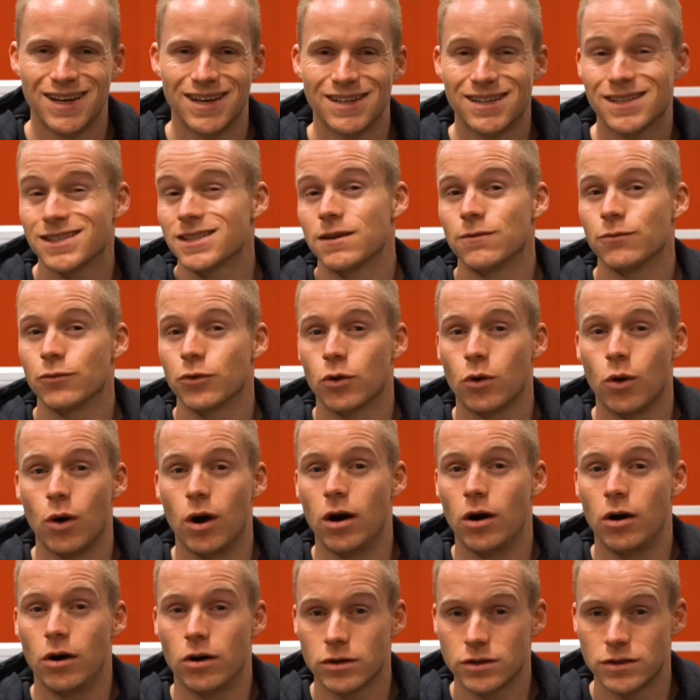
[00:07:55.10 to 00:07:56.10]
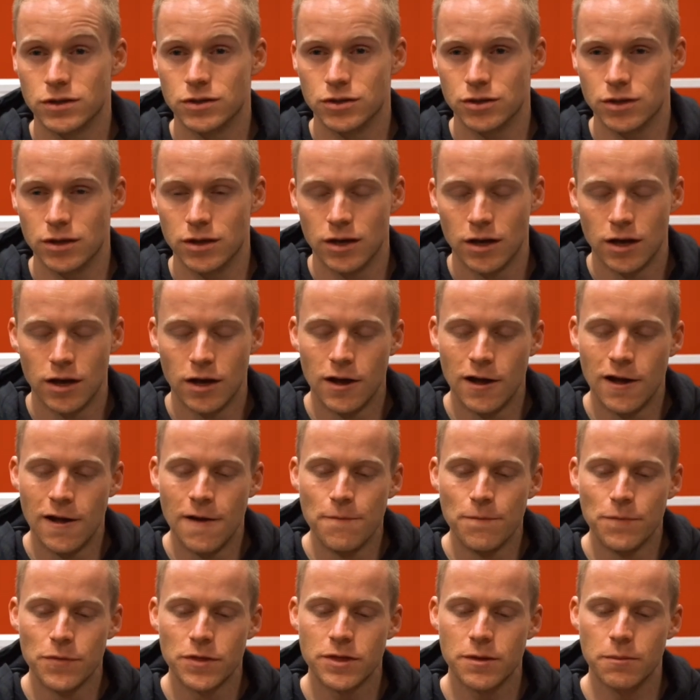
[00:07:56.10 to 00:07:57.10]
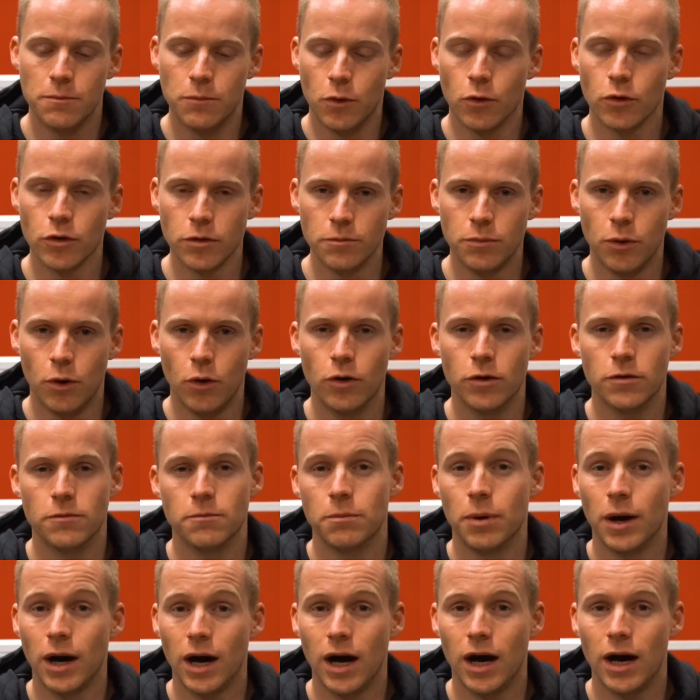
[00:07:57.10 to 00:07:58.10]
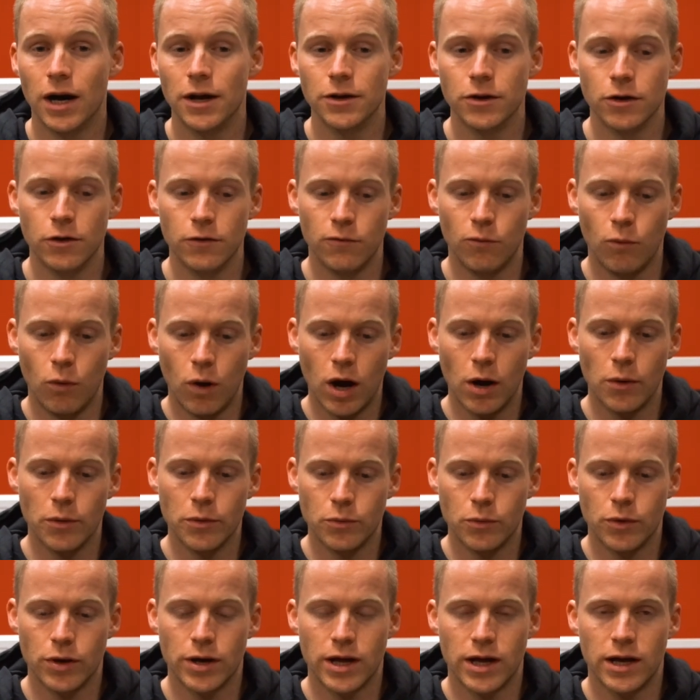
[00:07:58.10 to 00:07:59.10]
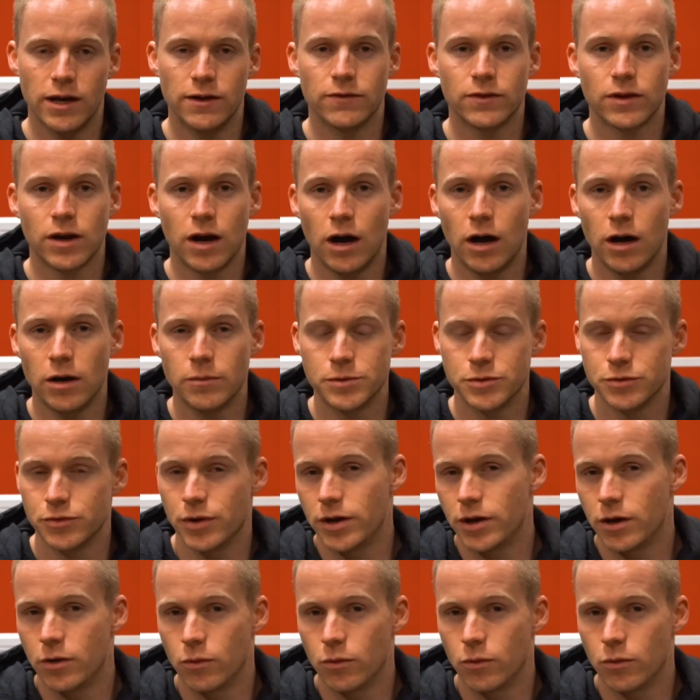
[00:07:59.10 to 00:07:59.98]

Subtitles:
it doesn't even require oxygen. The more important part of why we want to have carbs around